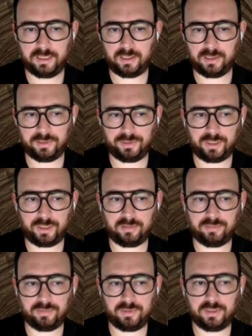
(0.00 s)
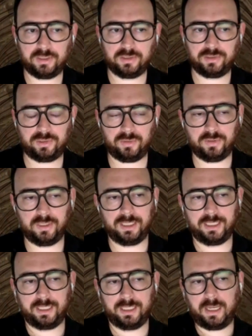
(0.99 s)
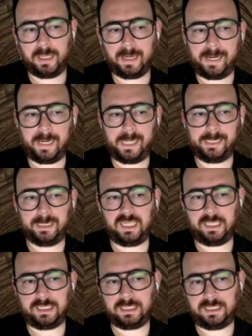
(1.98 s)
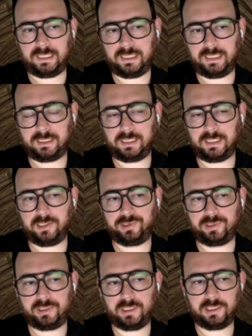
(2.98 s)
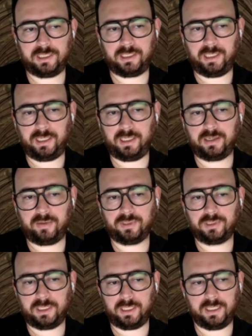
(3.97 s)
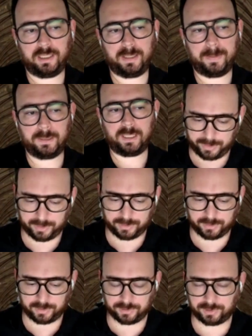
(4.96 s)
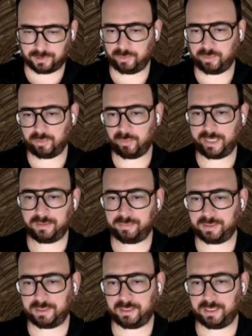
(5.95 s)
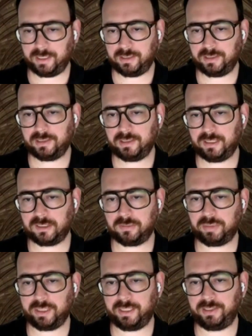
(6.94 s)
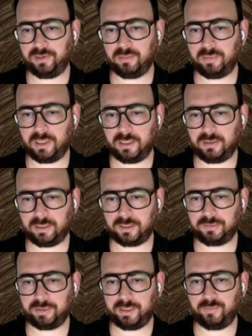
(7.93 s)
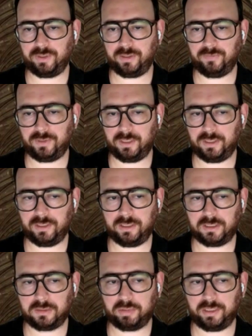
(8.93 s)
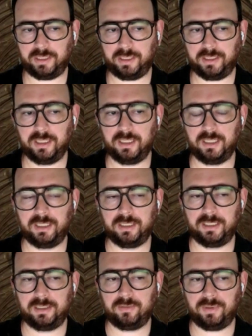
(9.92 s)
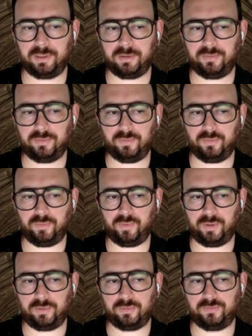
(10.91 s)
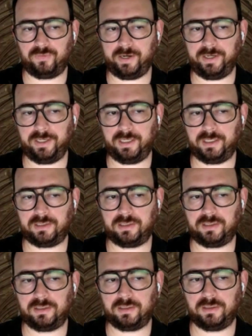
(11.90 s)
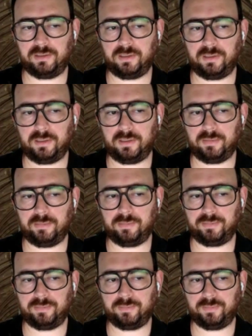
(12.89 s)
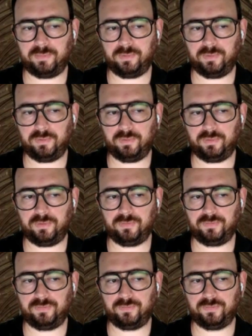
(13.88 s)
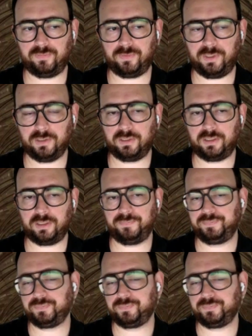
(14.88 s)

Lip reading: on the job. So it's an interesting technique, I will say. And then just do a write-up at the end, explain your model, explain what you've done, explain what findings you yielded,